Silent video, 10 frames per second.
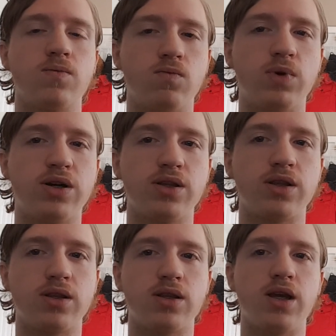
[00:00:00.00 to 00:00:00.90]
well,
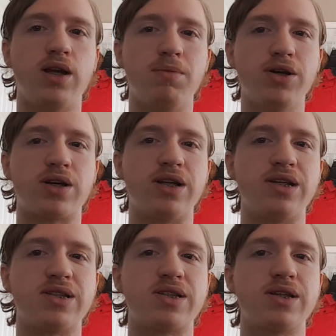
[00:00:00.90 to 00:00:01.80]
in American
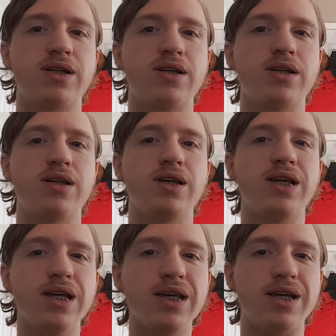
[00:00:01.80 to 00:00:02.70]
it's
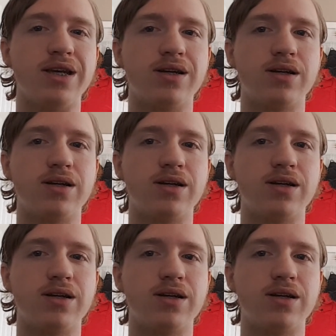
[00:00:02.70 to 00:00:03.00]
E.